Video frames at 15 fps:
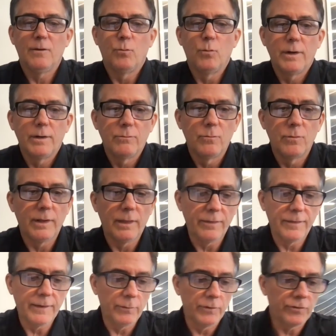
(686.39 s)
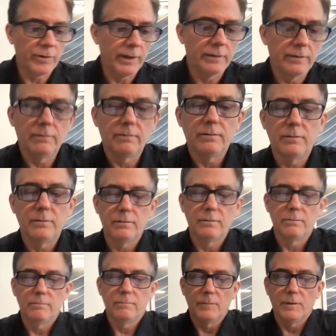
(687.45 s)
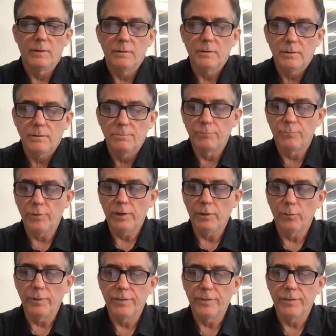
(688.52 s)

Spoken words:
Yeah, one other thing we try to bring